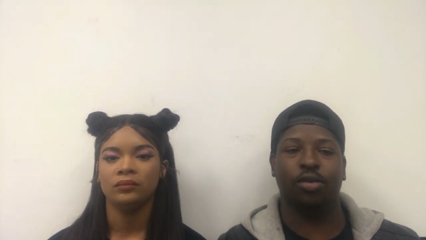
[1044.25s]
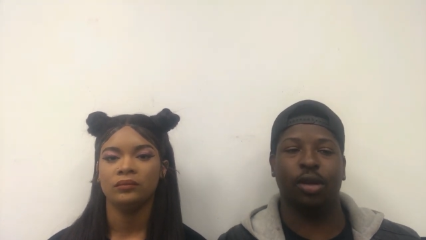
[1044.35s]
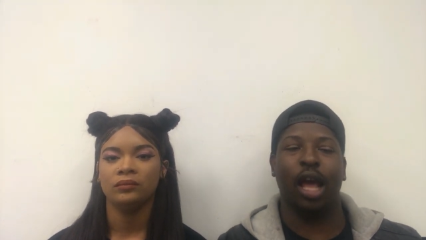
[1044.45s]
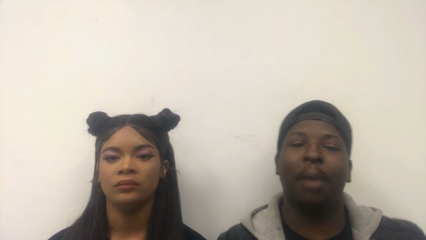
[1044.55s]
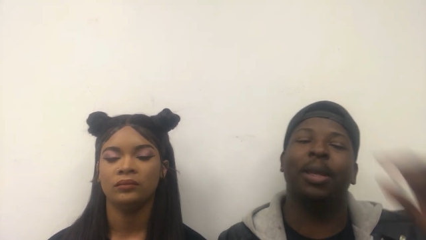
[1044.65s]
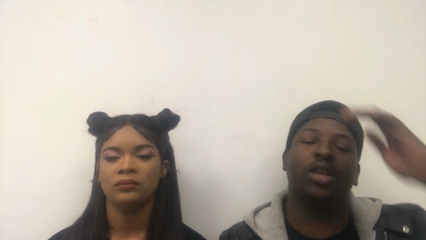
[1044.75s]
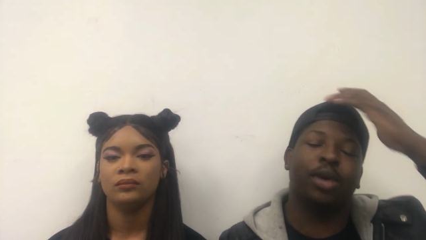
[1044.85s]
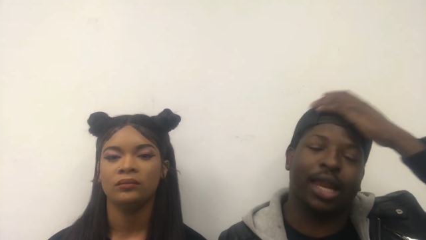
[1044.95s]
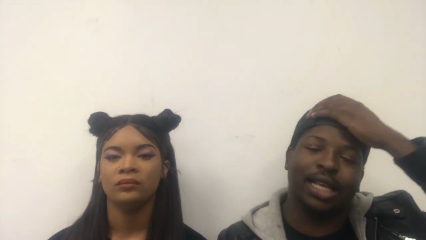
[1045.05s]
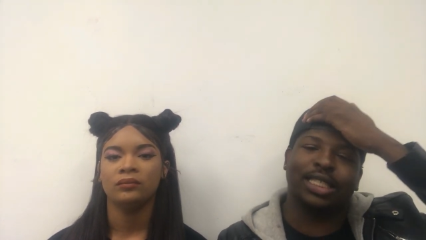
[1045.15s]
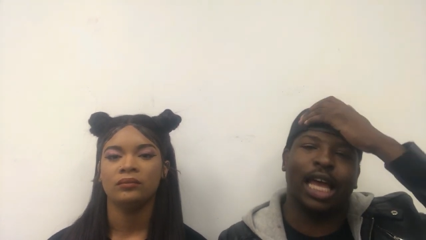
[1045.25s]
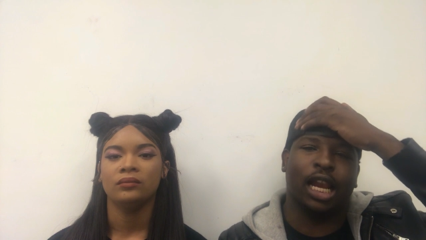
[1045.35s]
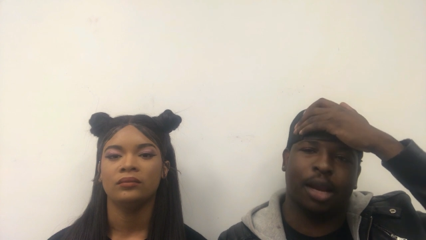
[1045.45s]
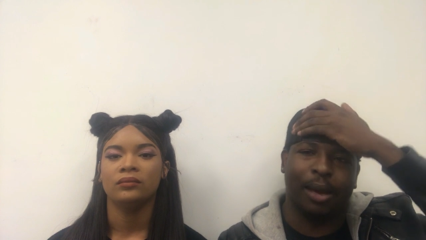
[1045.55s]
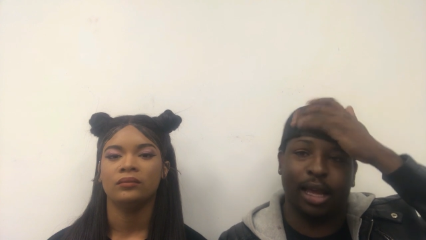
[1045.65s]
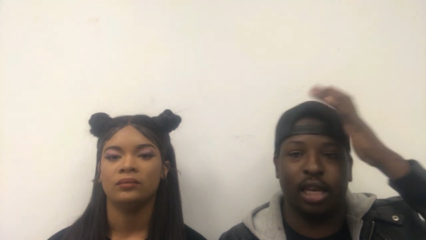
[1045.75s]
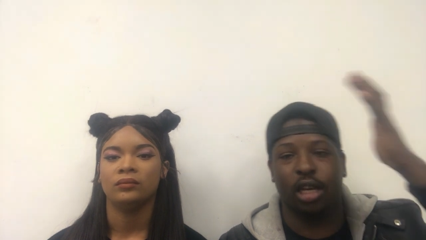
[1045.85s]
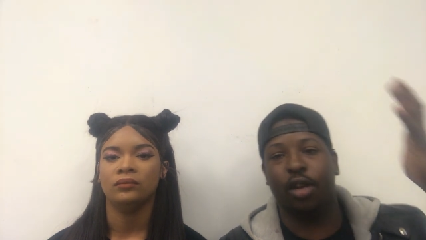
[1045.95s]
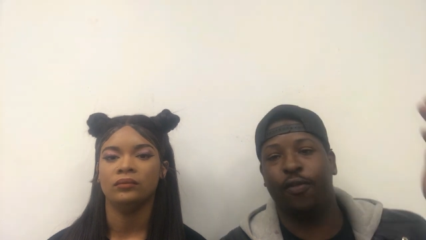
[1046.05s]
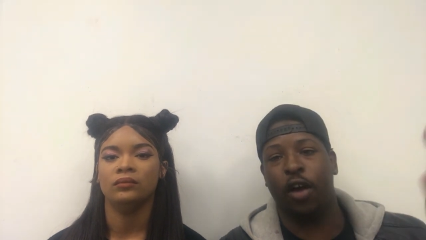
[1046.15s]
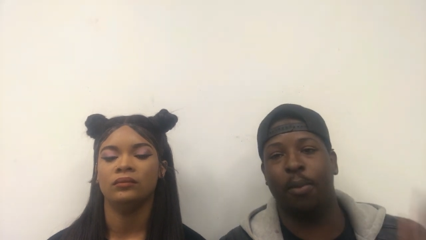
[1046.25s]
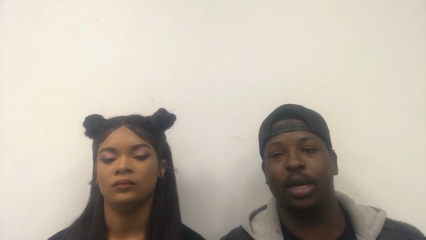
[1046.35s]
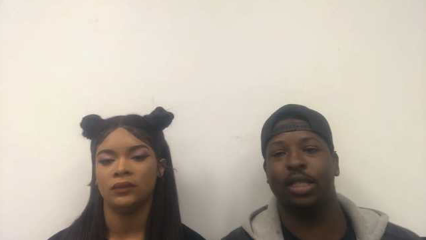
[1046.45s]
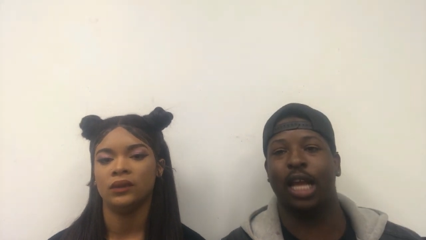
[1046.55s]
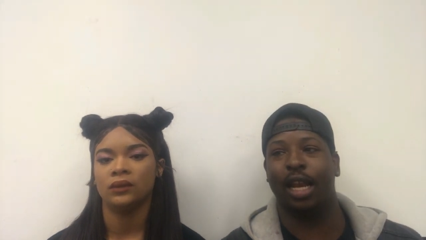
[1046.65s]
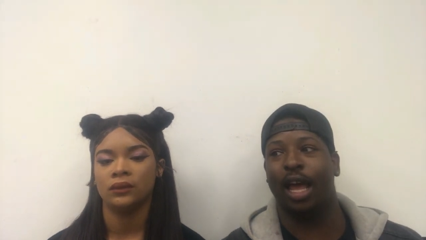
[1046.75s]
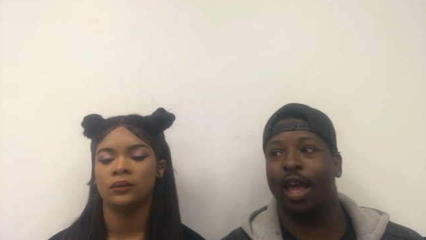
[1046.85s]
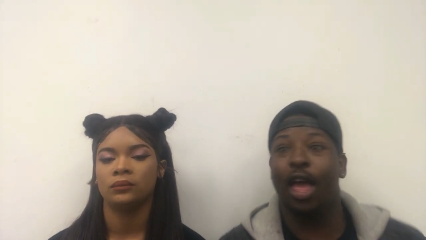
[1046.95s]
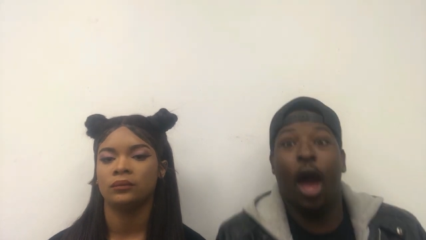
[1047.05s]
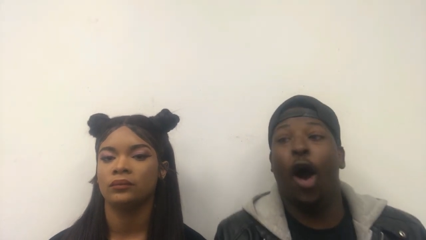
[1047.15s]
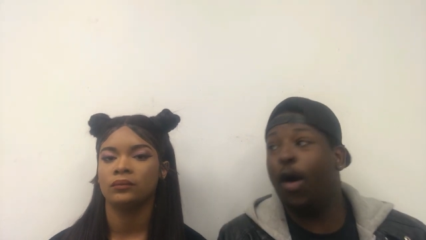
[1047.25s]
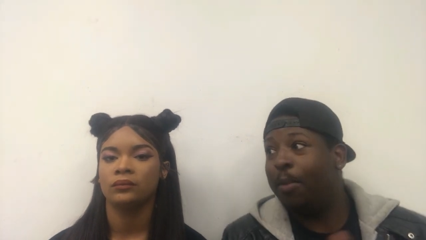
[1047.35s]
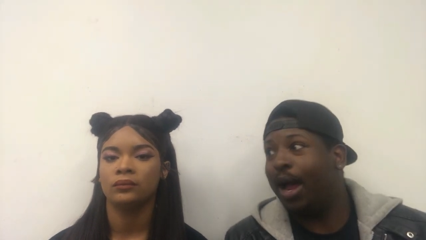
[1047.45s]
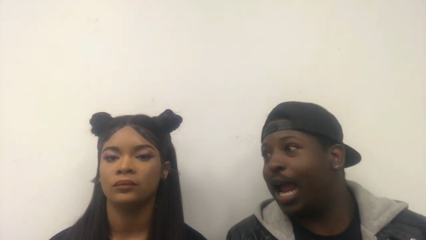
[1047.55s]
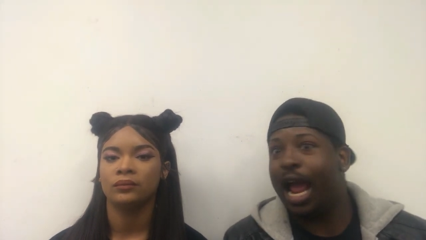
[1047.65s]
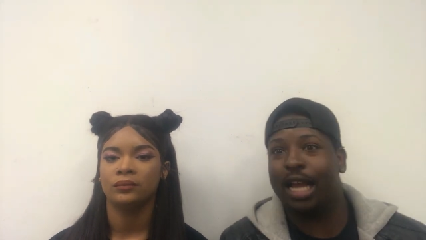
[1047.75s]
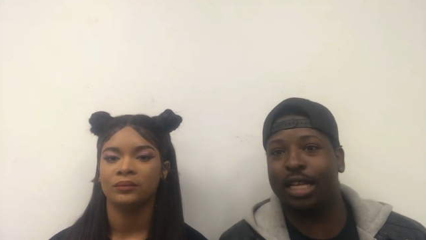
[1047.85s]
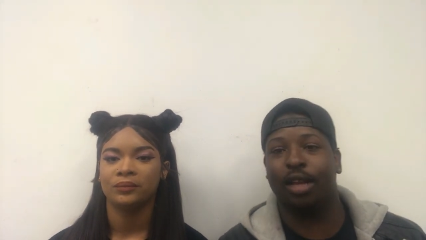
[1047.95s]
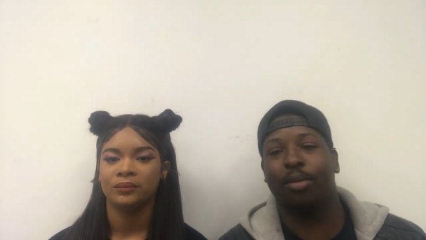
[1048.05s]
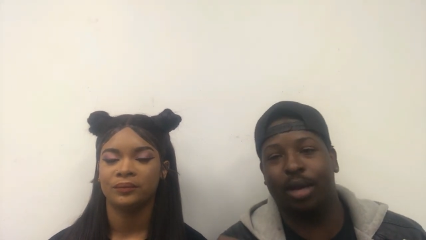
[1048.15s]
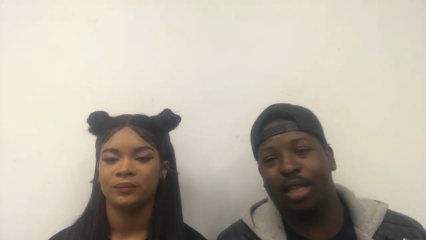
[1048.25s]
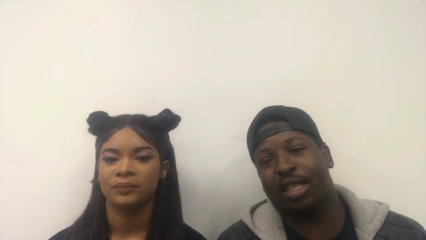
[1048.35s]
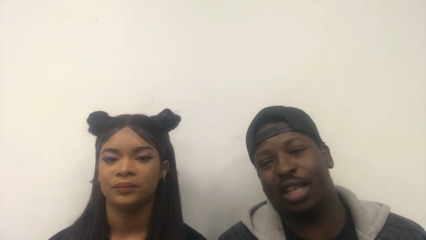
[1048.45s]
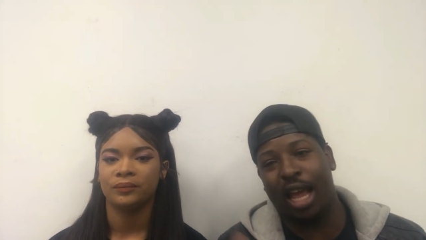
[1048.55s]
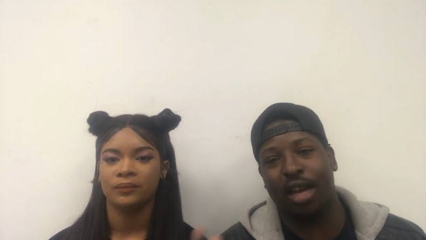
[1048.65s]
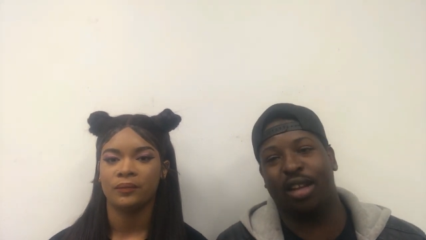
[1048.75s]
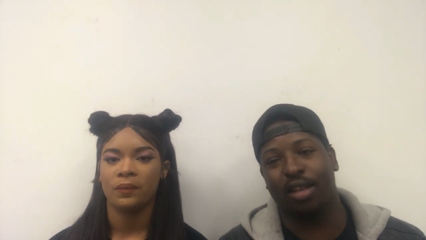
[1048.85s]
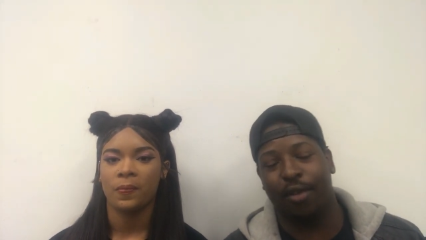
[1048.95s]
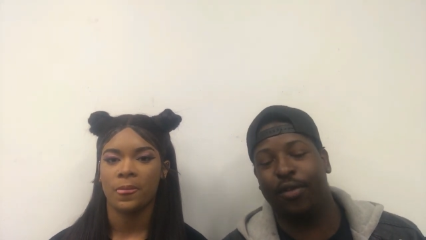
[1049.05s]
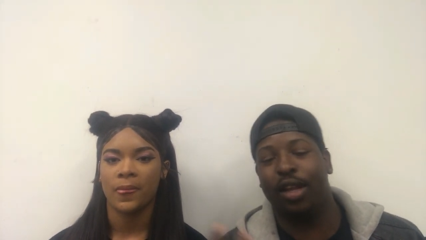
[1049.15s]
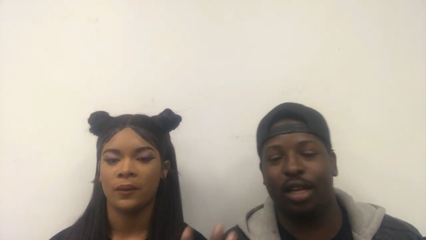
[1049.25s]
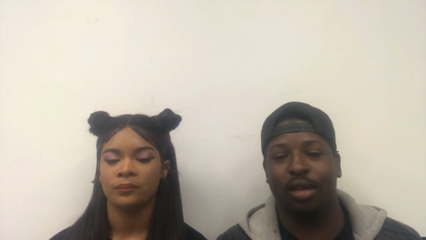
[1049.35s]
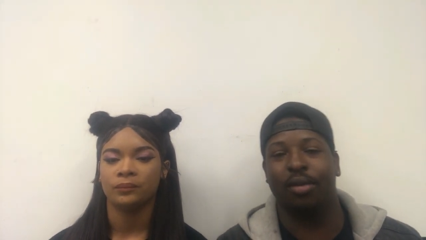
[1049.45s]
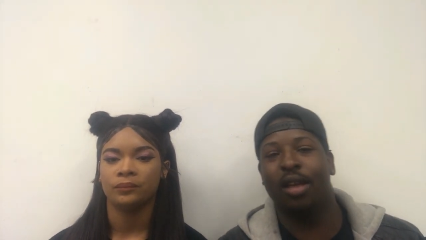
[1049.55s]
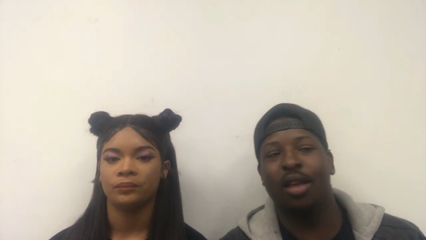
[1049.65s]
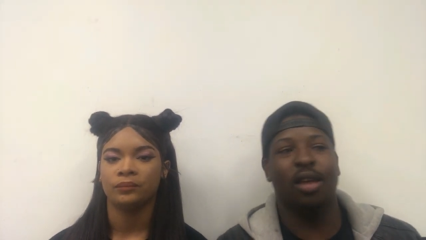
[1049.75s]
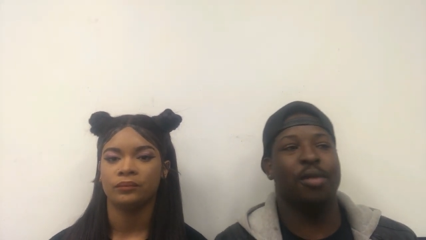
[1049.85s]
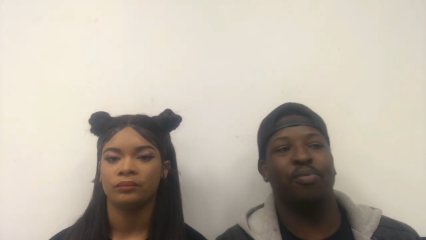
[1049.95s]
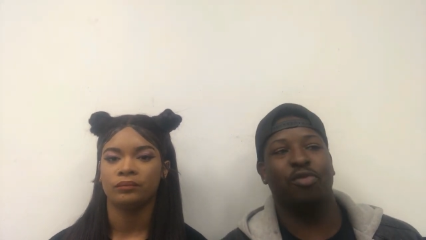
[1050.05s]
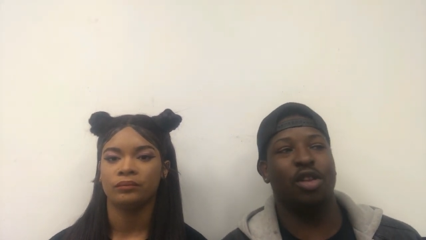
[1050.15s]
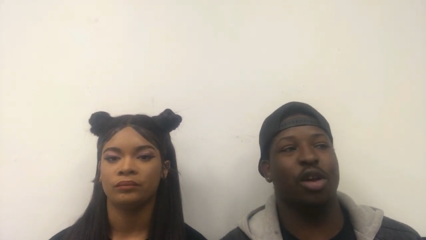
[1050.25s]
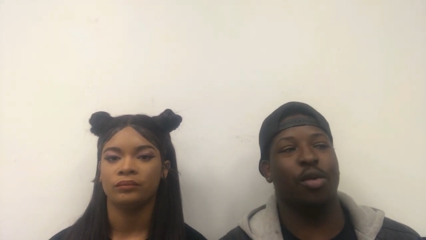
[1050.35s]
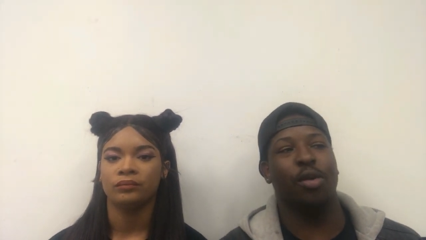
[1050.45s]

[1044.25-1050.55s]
Speaker 1: Re- I mean, you get excited about getting a new phone, but it's not mm-hmm. like oh my gosh, because it kind of the feeling. You know,